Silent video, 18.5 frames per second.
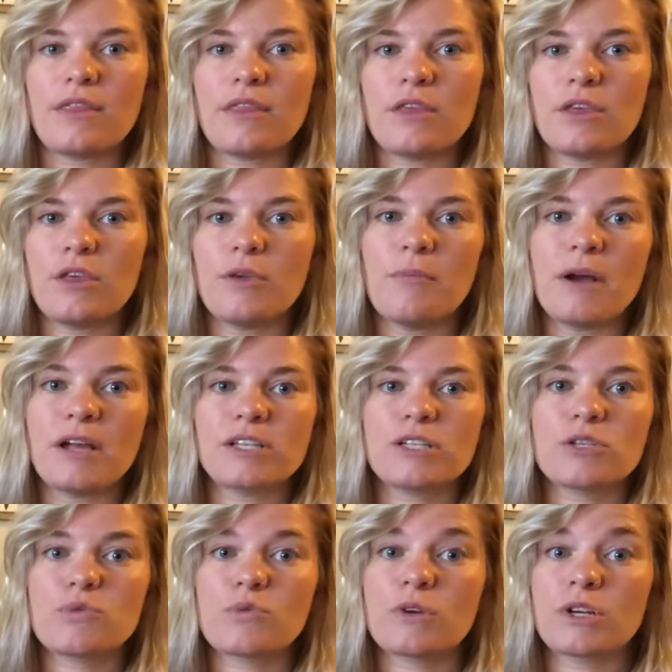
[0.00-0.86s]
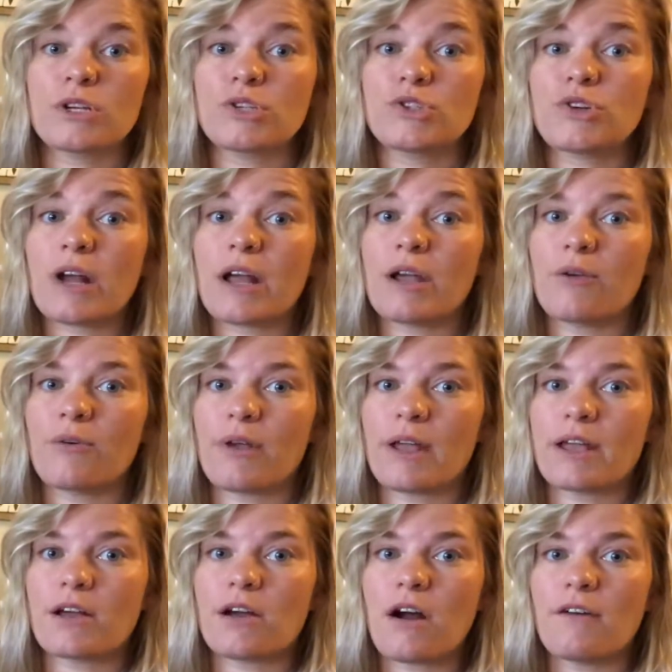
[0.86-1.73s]
you might just want to try a
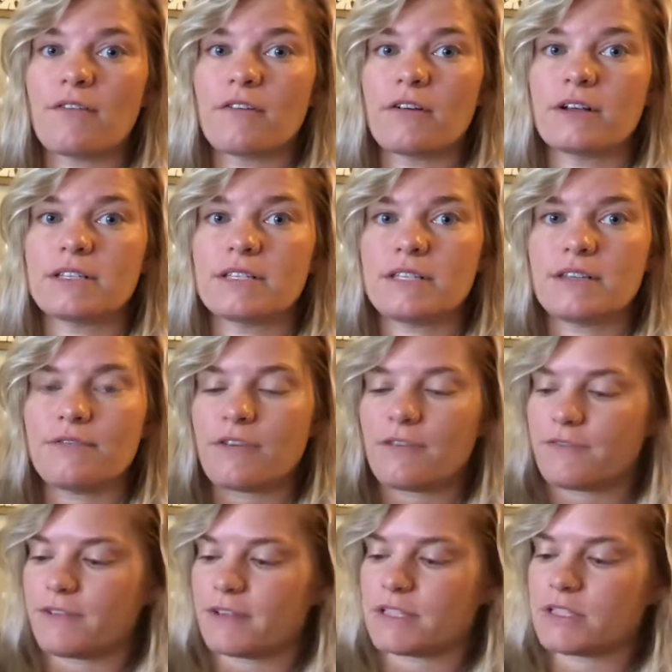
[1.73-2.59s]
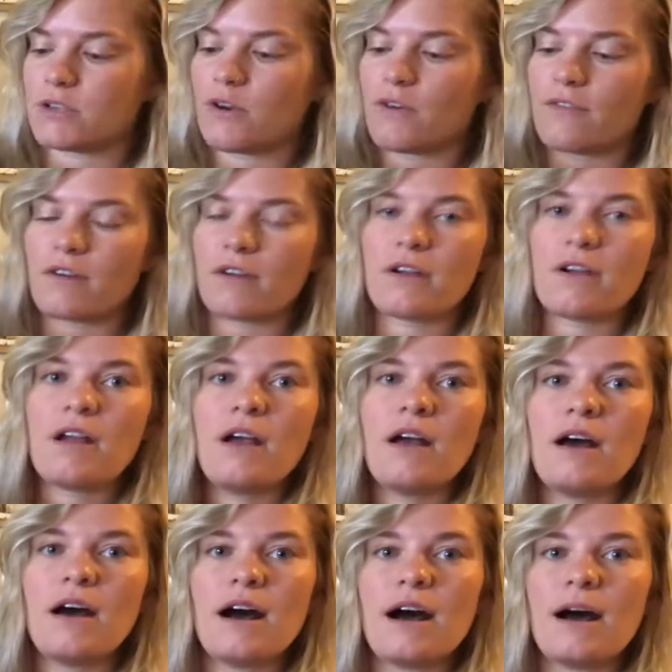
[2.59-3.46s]
rain cover and see if it fits over.
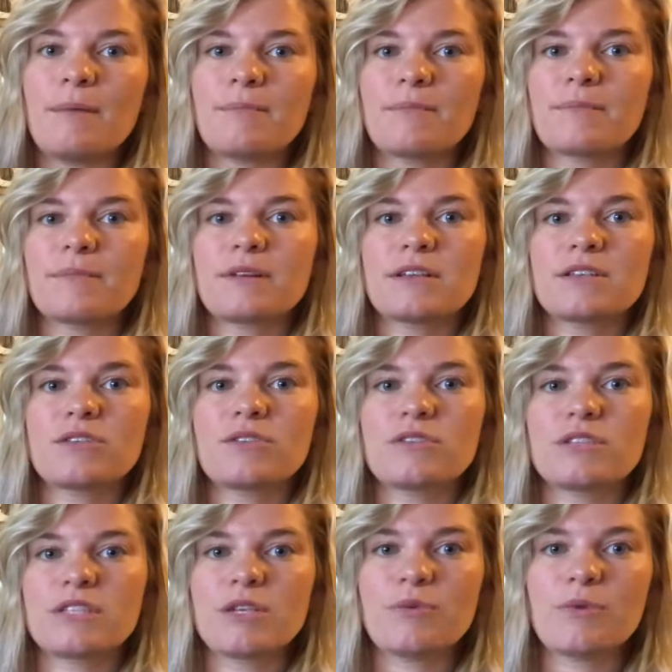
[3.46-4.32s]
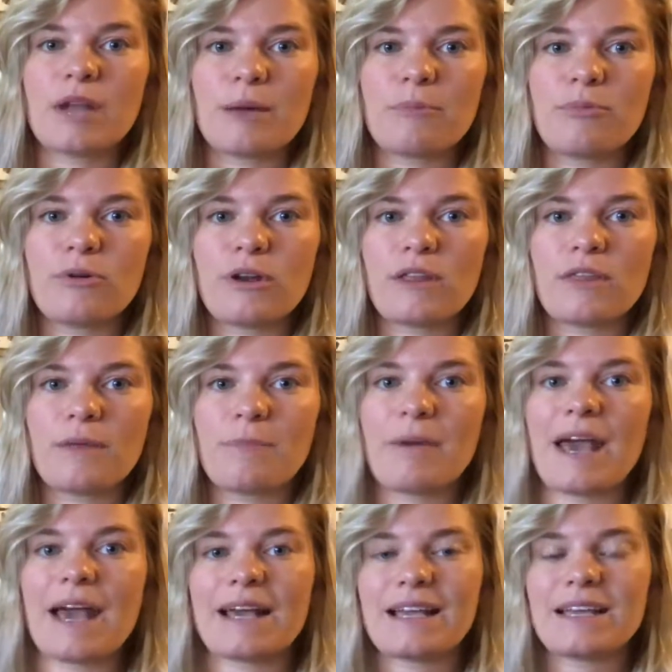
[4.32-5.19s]
Because you'll see when I put on the
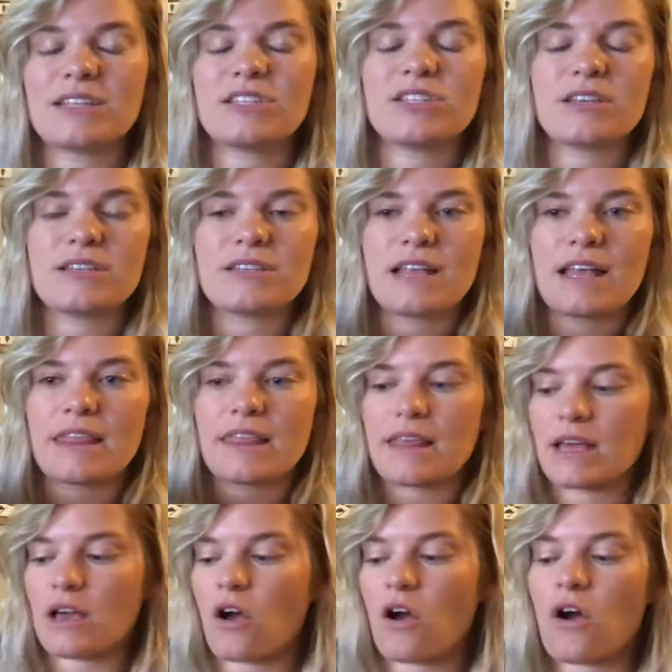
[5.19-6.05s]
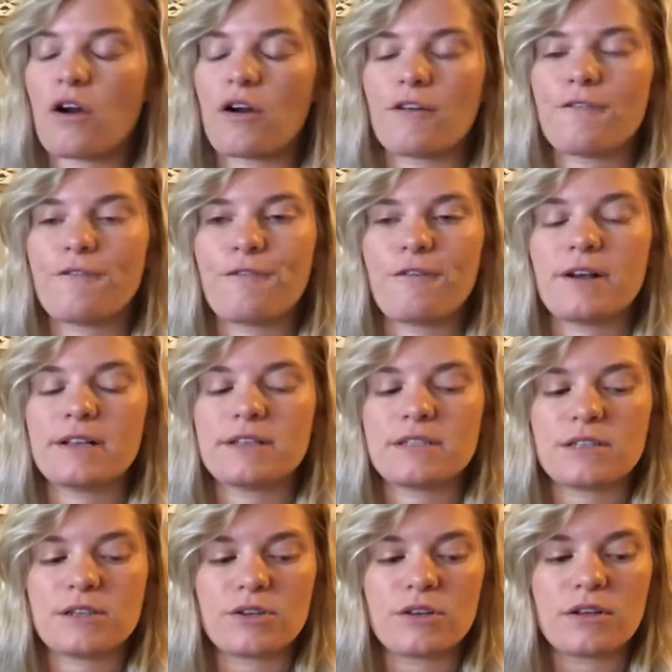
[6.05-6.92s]
pack, it's just, I think, hard for
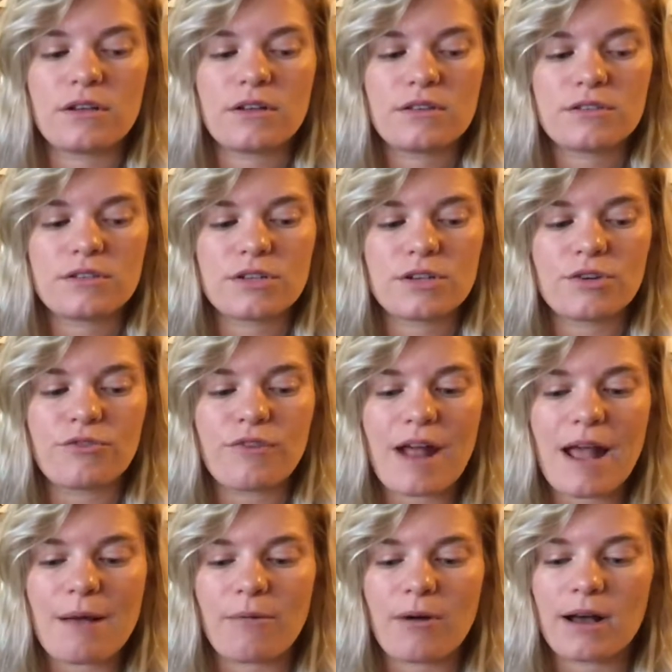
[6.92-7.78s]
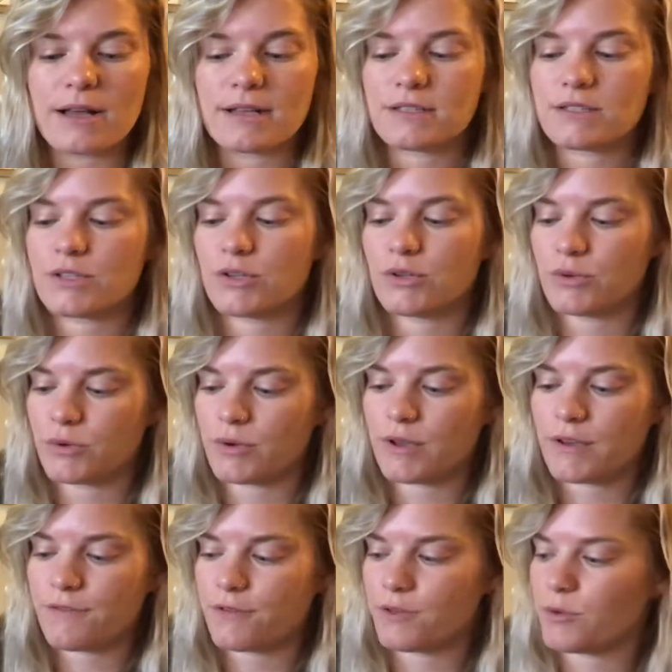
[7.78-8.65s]
it to grab onto,
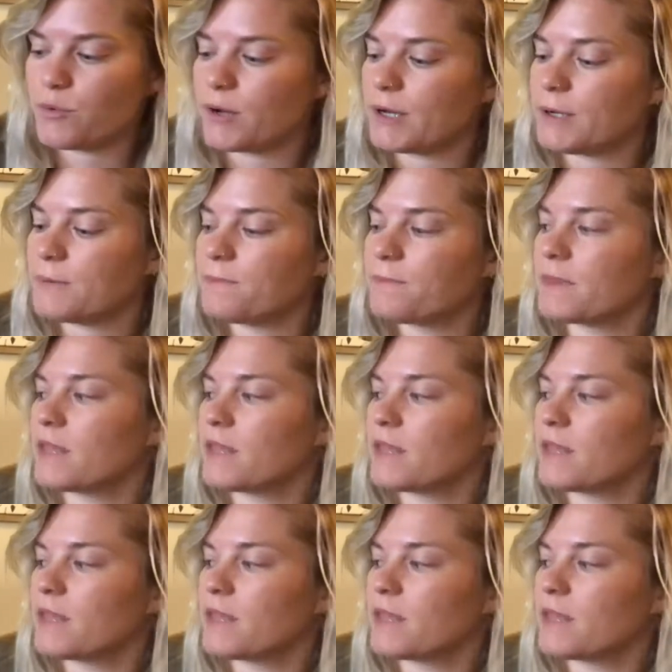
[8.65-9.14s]
if you will.